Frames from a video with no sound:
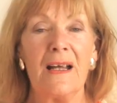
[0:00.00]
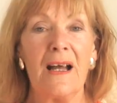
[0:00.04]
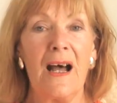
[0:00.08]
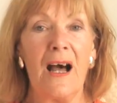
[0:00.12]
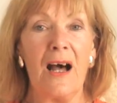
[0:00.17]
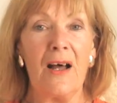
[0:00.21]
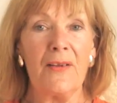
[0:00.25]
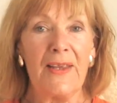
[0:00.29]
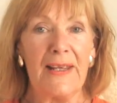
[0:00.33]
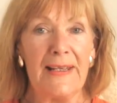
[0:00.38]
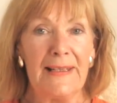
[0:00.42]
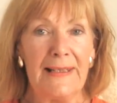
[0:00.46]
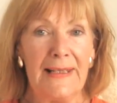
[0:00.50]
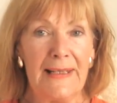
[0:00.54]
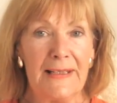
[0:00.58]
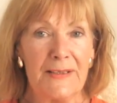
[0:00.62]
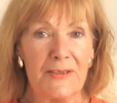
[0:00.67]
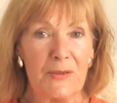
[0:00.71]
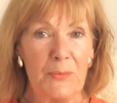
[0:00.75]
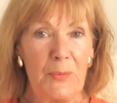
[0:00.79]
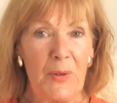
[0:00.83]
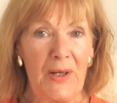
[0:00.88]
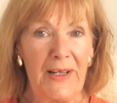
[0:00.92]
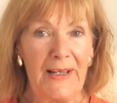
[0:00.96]
Are they
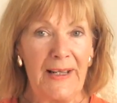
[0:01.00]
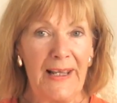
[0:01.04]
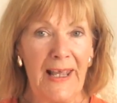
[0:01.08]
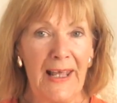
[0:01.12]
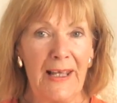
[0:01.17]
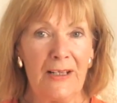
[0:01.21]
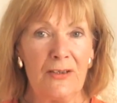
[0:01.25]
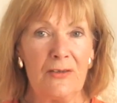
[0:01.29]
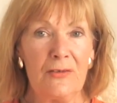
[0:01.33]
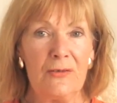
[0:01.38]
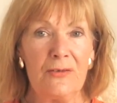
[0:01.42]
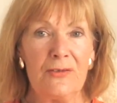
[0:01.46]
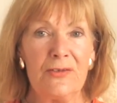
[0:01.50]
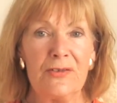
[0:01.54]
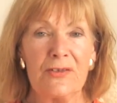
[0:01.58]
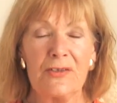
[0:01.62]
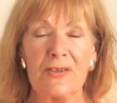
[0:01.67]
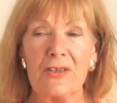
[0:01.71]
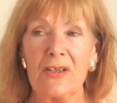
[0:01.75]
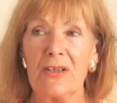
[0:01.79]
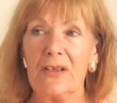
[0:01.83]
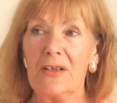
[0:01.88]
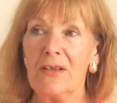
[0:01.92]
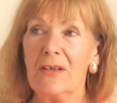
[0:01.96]
lit by
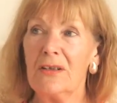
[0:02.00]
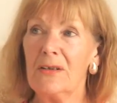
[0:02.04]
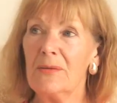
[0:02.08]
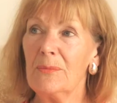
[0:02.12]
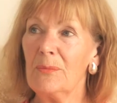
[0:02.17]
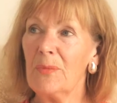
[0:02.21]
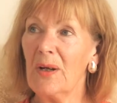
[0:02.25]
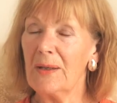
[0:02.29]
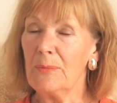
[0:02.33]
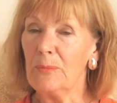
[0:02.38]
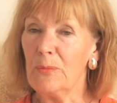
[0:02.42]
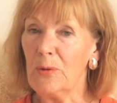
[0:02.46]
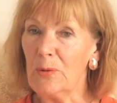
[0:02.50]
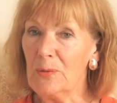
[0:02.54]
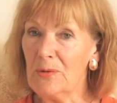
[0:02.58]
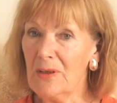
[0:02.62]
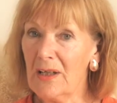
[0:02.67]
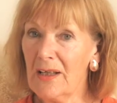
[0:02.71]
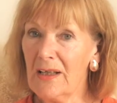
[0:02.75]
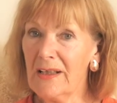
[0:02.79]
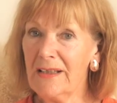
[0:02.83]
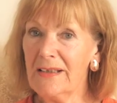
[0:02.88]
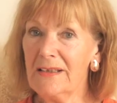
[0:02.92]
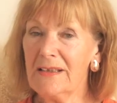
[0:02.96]
candles, by
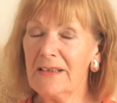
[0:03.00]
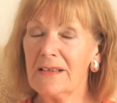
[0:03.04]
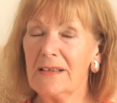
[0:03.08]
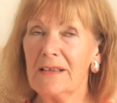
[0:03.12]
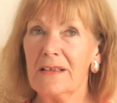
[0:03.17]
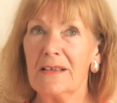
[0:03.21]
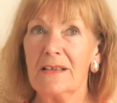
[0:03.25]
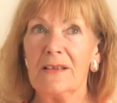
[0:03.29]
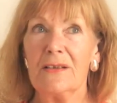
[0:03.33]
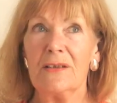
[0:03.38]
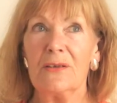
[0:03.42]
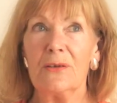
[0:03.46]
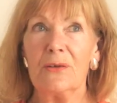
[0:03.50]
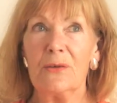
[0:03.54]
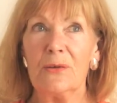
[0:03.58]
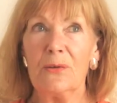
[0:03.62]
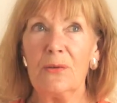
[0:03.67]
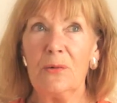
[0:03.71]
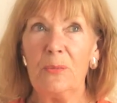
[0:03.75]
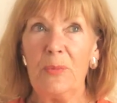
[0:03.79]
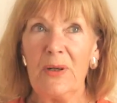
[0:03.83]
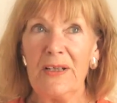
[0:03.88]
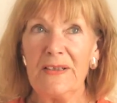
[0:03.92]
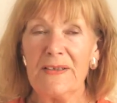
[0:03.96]
moonlight,
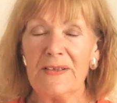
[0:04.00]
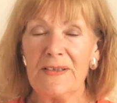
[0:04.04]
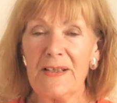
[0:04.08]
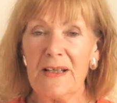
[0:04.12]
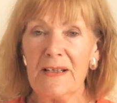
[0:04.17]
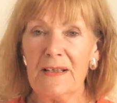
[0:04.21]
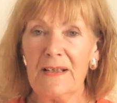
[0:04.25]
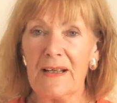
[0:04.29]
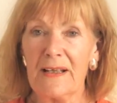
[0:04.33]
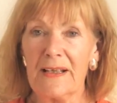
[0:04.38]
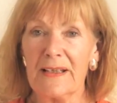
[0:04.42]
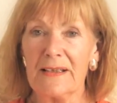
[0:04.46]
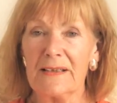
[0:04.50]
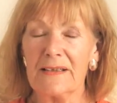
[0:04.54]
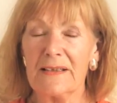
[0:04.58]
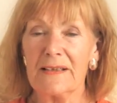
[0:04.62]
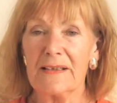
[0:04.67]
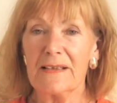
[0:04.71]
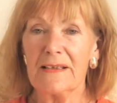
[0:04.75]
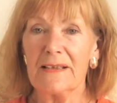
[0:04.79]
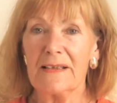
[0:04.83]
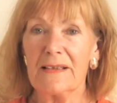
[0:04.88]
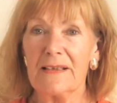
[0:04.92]
or by sunlight?